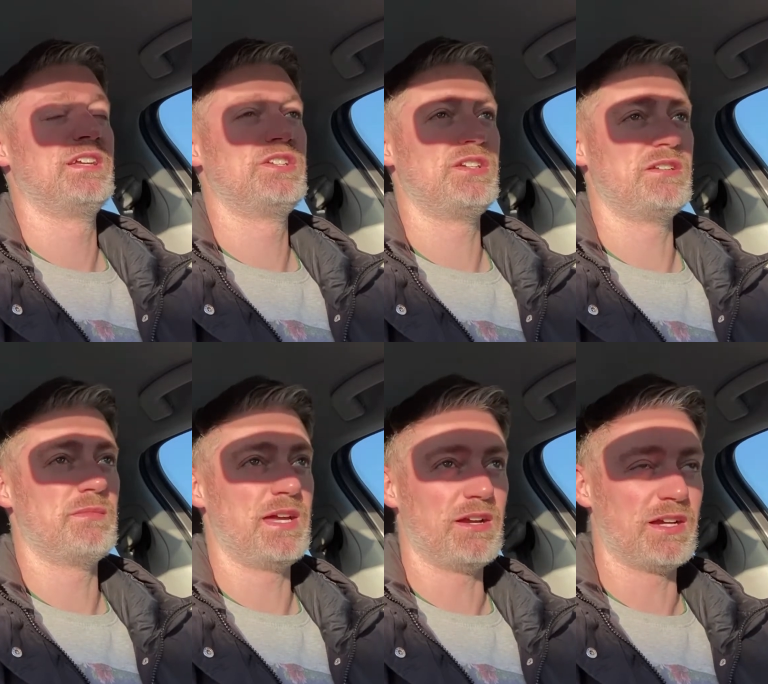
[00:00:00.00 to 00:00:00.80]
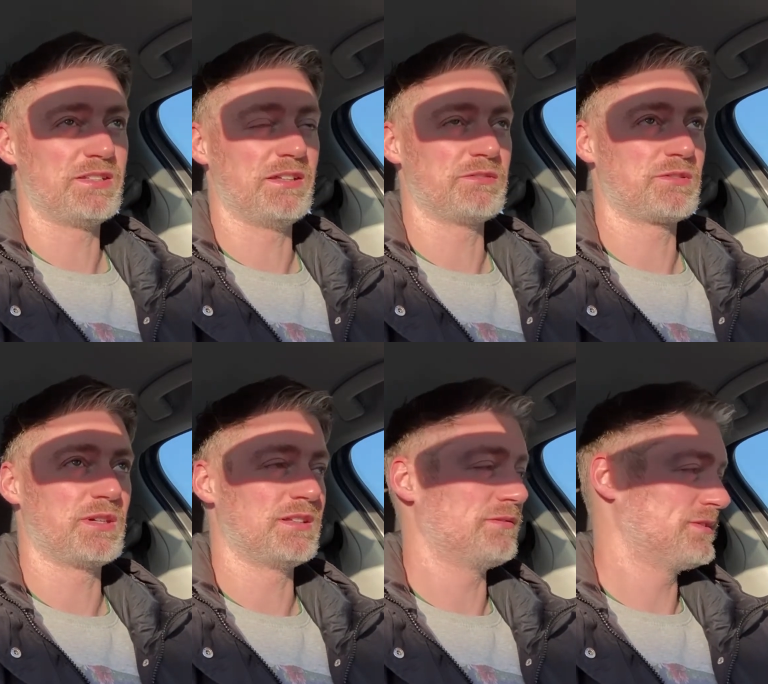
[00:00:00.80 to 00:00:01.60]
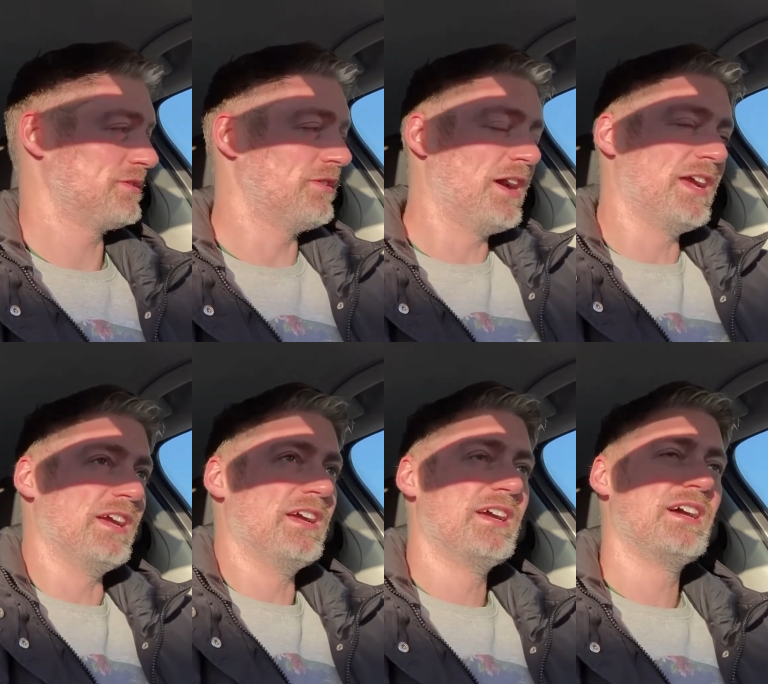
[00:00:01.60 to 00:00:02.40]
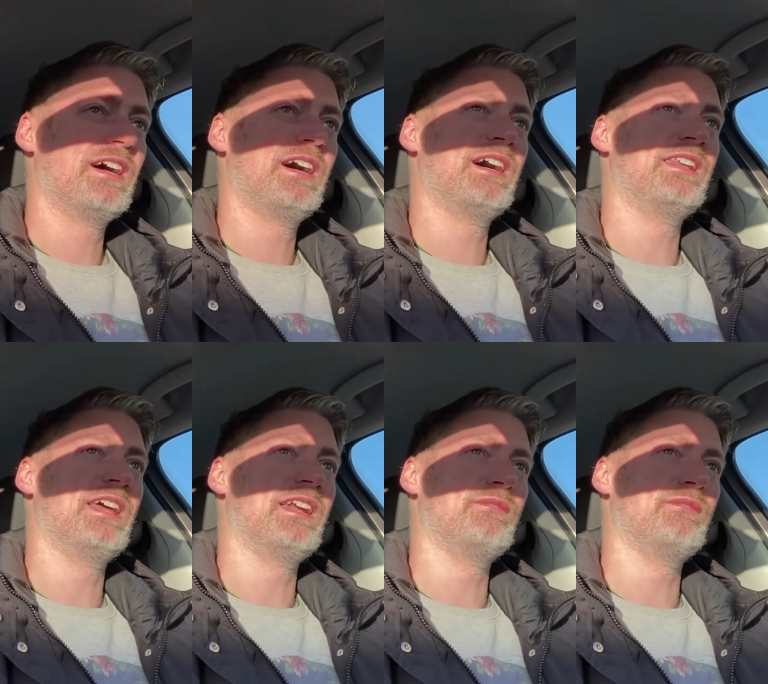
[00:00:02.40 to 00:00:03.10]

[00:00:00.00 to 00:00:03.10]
tuna mayo, actually that was alright. And then